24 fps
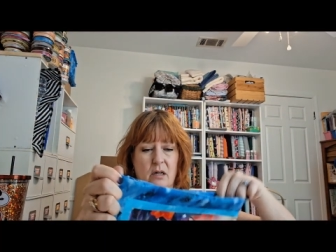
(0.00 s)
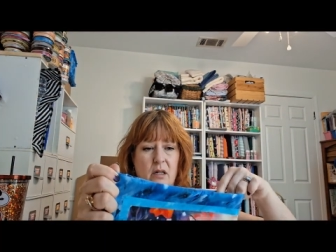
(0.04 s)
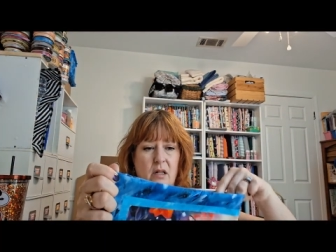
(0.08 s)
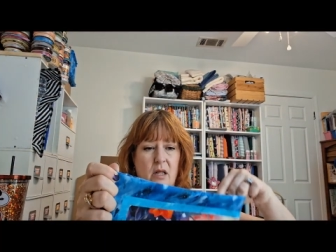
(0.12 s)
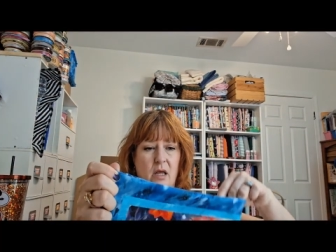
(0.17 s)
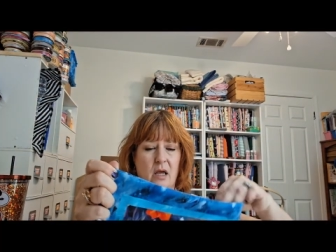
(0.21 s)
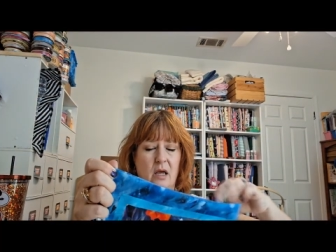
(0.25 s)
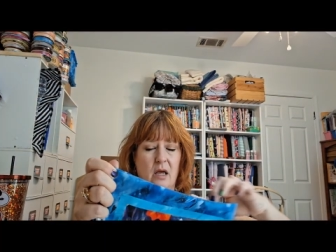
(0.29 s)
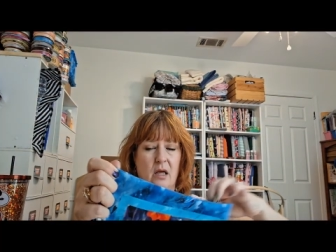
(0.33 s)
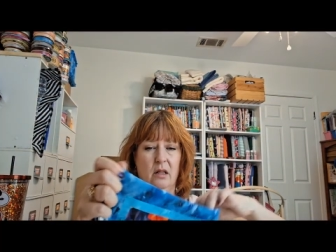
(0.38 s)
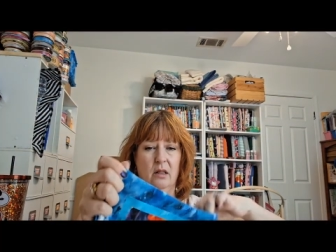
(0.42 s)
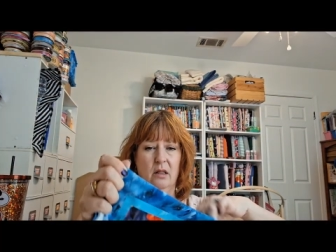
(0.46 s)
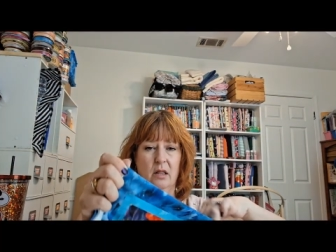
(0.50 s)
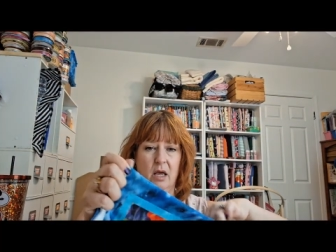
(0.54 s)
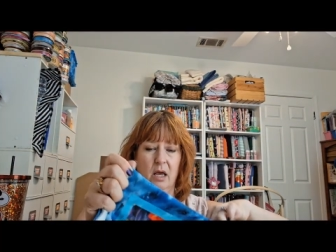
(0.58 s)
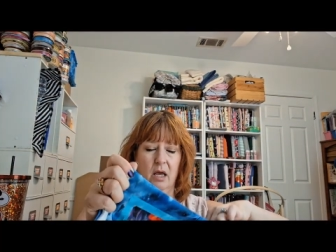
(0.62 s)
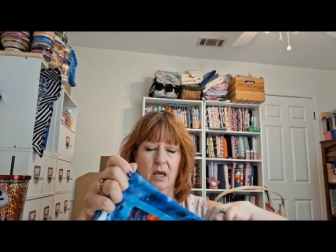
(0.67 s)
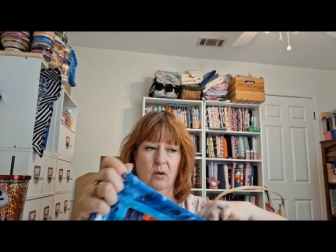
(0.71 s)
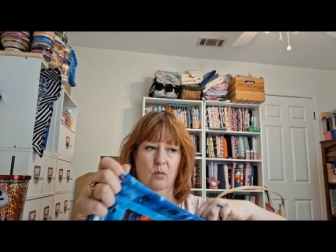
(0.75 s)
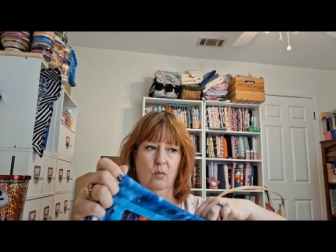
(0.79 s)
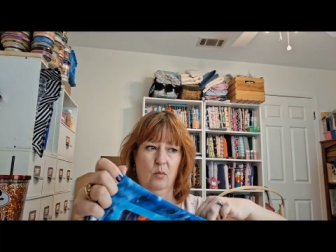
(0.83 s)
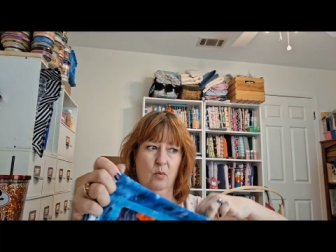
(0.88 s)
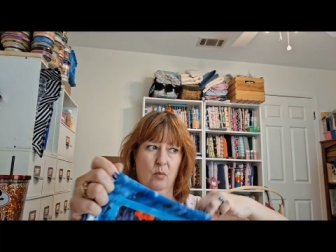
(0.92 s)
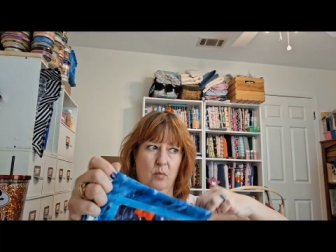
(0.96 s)

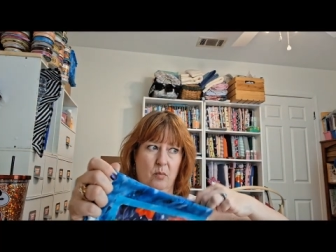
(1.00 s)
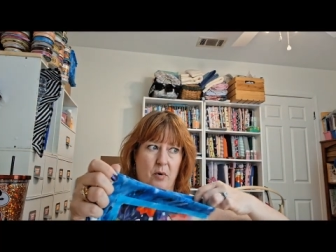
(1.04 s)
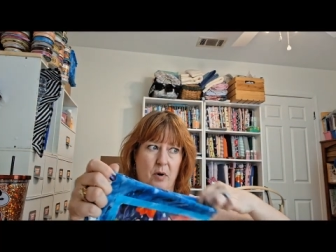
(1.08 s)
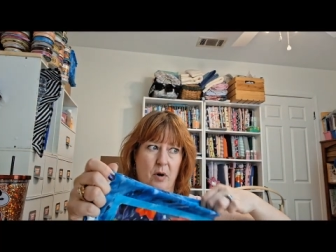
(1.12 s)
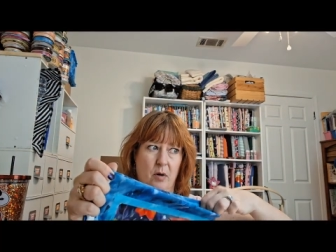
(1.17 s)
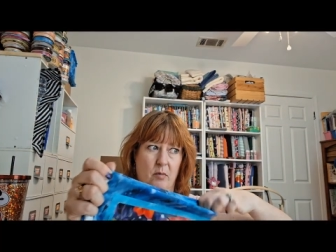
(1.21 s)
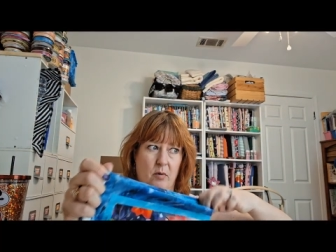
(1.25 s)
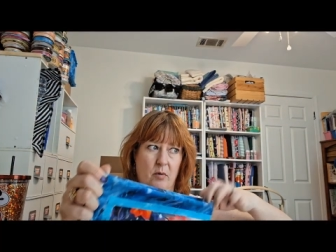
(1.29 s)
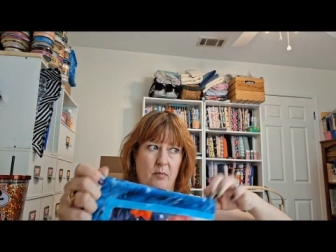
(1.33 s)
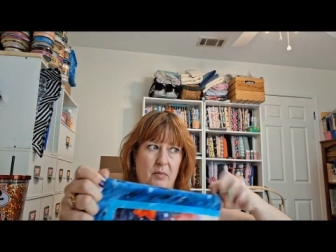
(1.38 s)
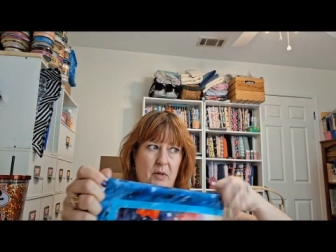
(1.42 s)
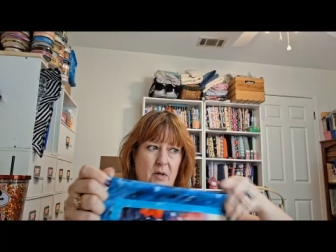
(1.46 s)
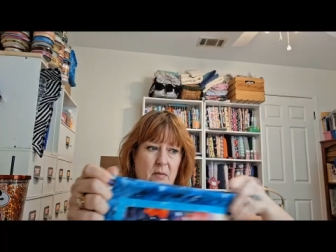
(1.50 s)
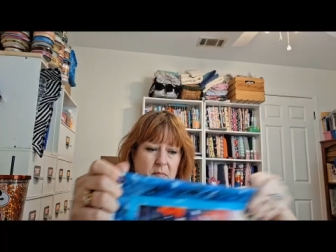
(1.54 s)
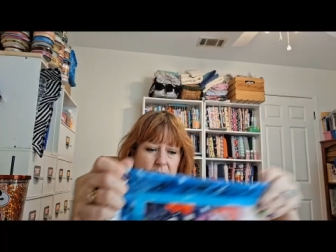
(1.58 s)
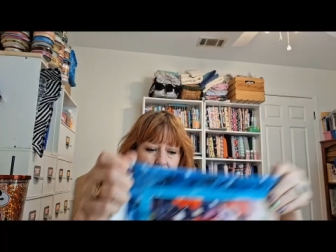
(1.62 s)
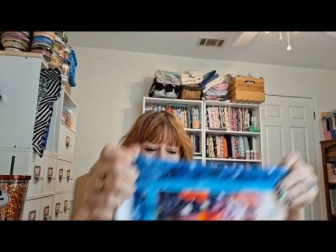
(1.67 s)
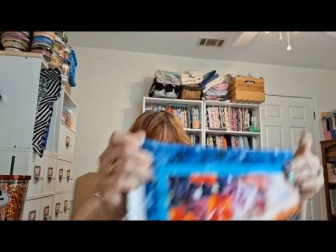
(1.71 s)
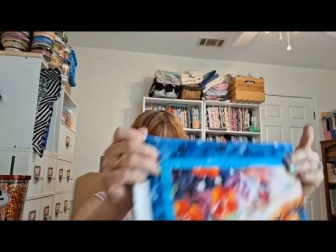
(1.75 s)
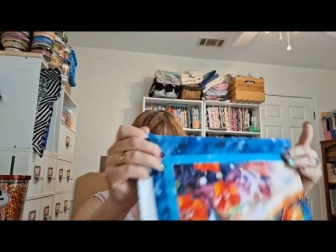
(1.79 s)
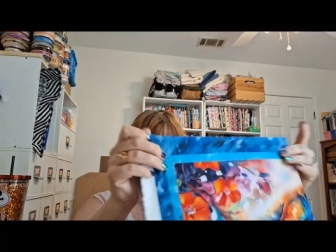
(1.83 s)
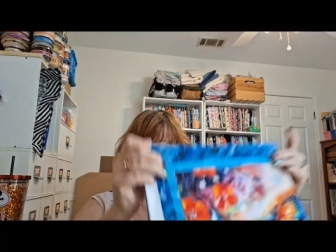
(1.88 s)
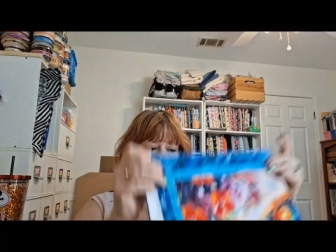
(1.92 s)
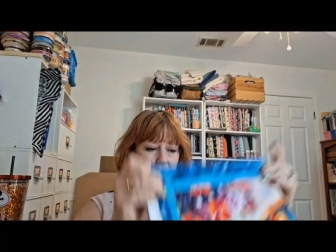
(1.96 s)
they will probably be
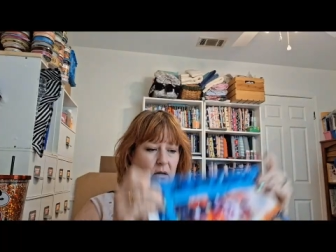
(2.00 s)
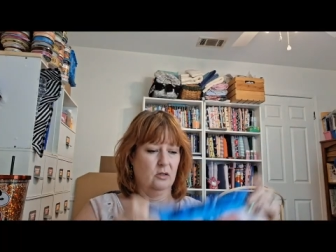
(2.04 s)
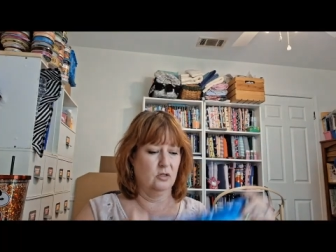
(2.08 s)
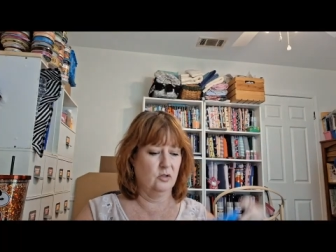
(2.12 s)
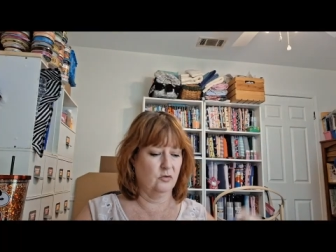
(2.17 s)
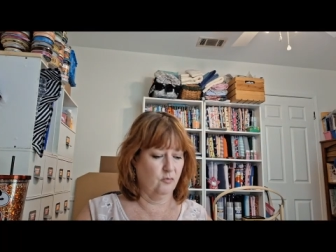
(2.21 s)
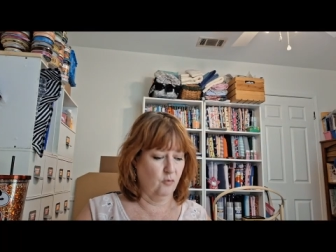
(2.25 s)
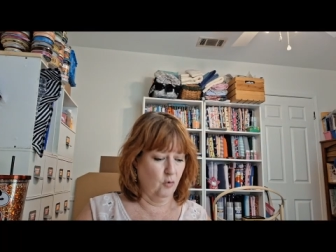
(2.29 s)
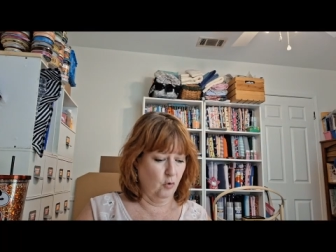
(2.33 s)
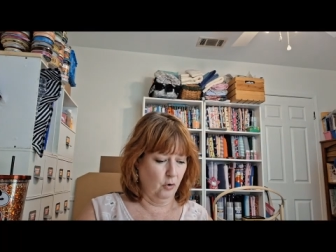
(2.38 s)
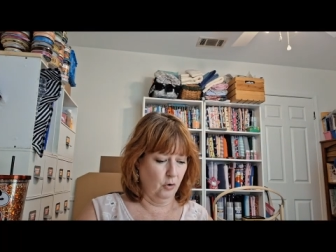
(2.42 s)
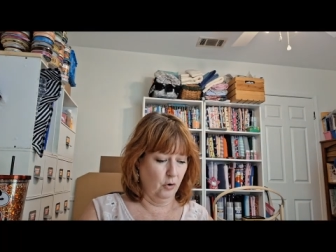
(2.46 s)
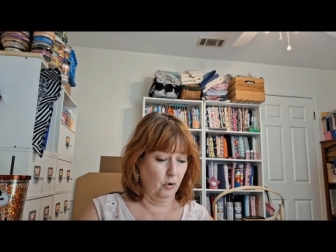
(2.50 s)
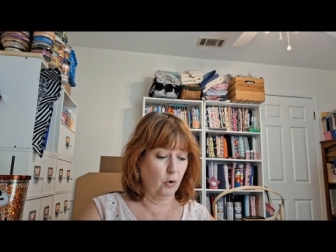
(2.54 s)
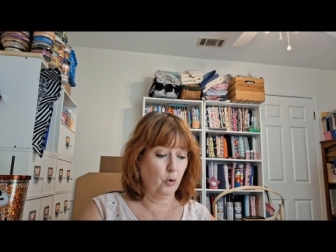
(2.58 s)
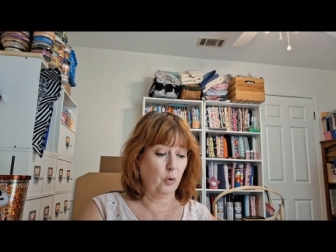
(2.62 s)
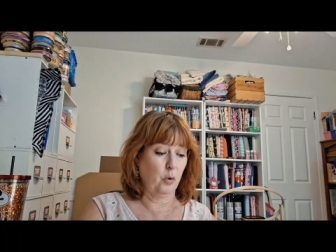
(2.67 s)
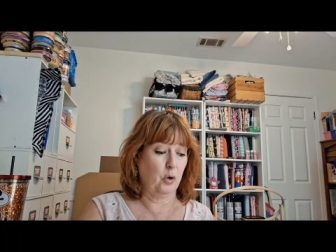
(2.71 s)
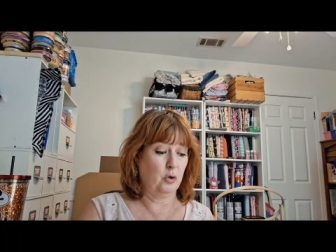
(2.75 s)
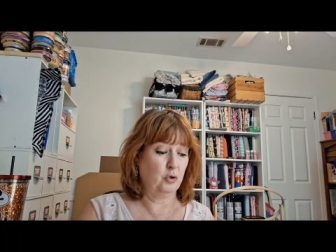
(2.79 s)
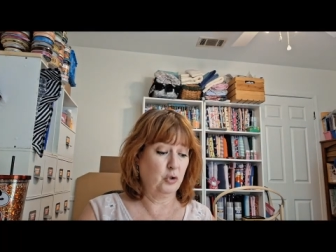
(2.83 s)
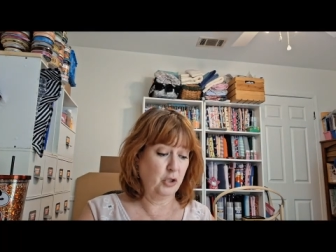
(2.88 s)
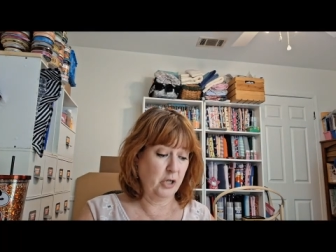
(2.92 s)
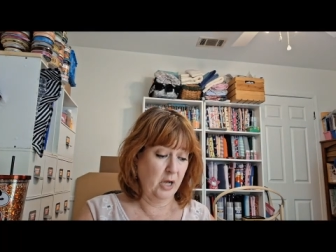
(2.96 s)
bags for
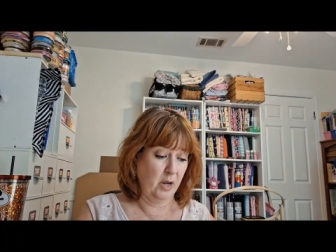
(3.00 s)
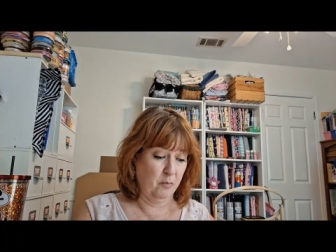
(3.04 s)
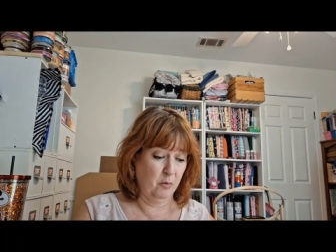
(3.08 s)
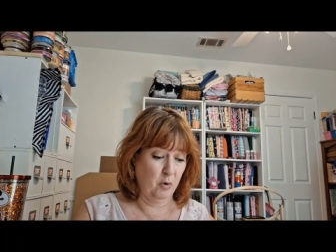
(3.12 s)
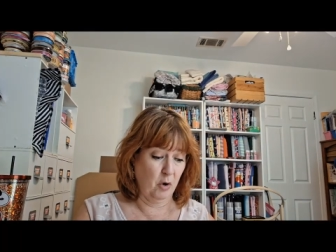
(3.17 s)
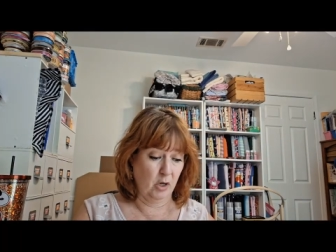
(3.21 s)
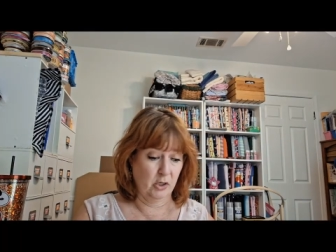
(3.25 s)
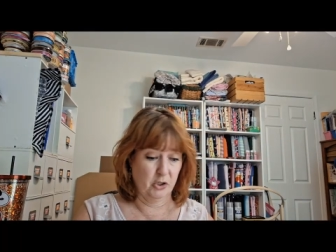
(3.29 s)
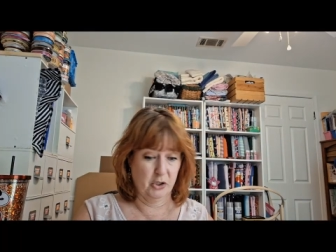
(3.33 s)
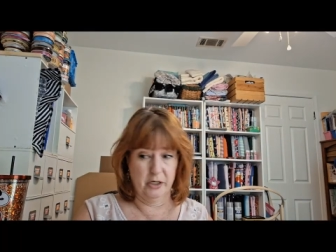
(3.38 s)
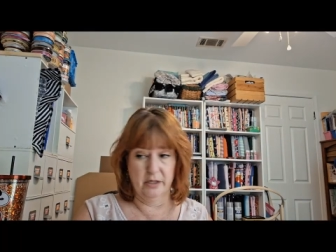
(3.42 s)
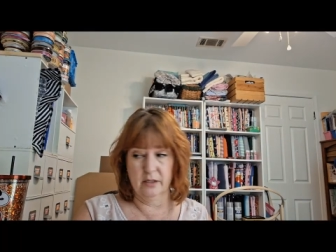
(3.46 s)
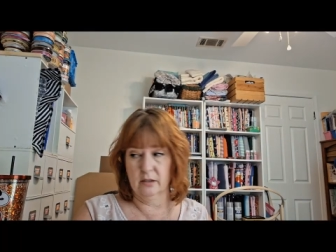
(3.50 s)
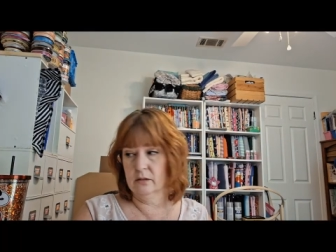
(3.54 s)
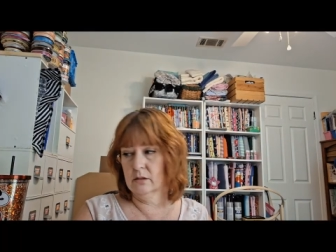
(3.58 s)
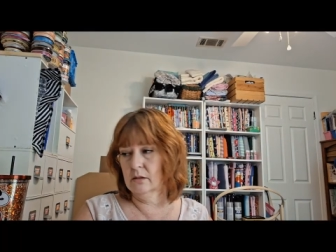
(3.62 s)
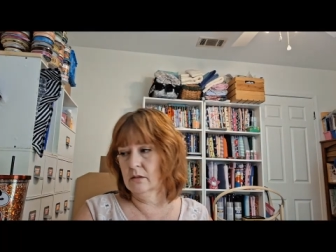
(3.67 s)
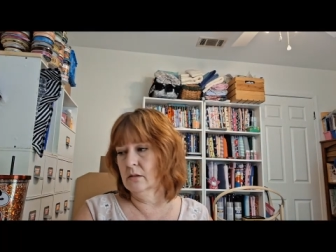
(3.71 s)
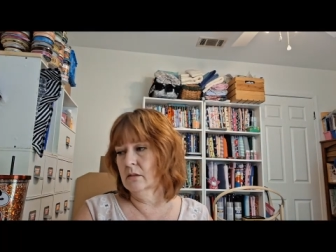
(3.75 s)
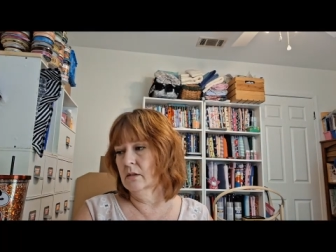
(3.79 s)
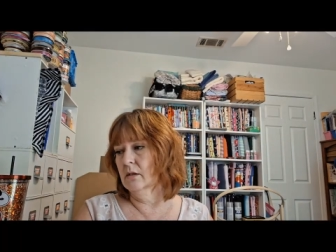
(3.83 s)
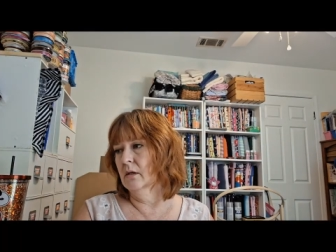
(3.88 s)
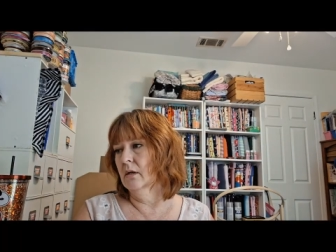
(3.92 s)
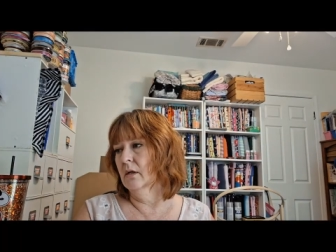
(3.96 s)
crochet
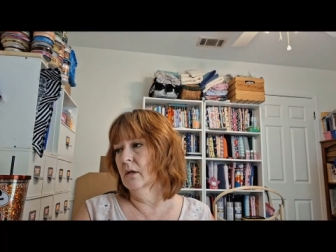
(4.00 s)
projects.